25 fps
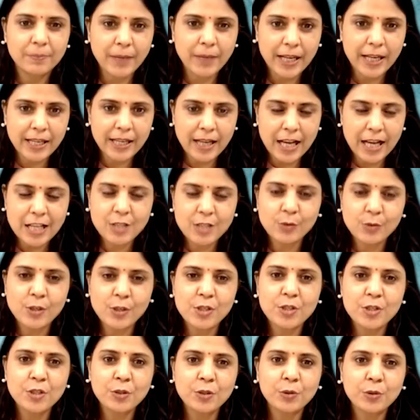My last
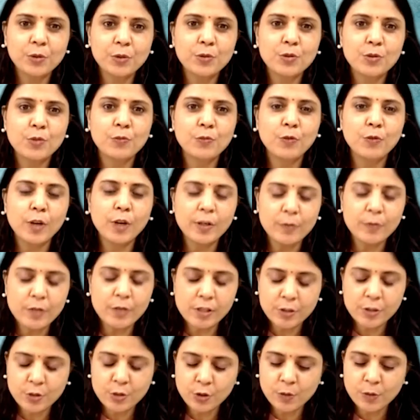question to you. So what
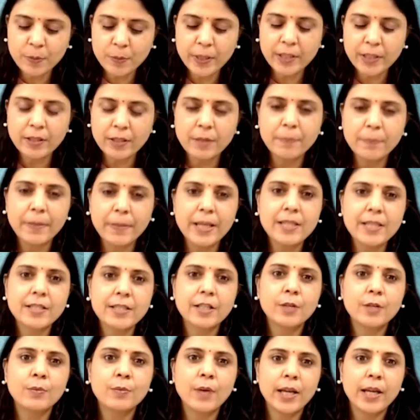should be the
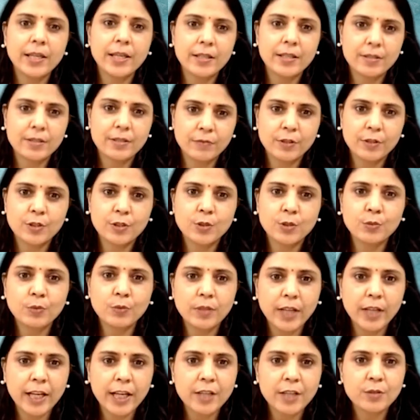best advice which you
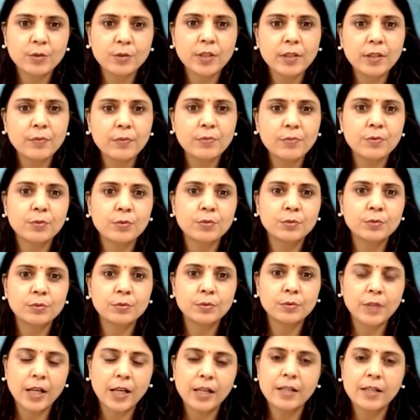would like to give
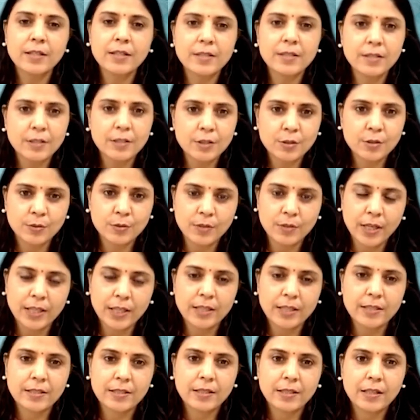to our listeners
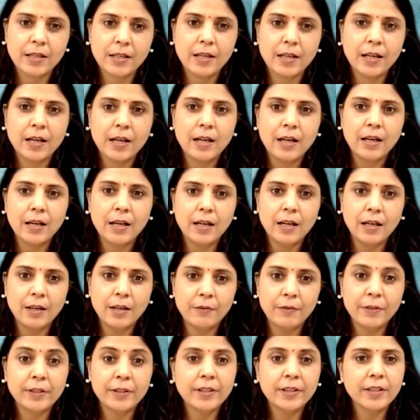tonight
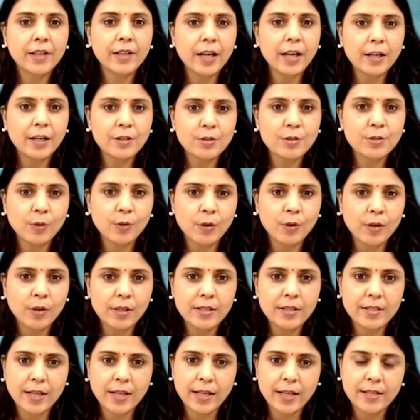with regards to
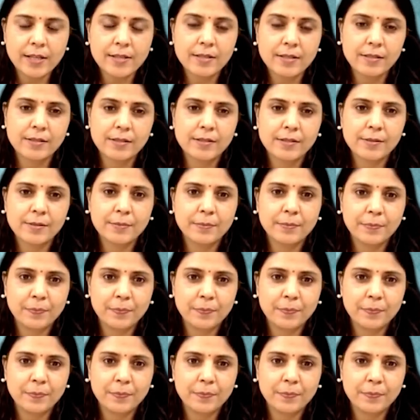occult sciences?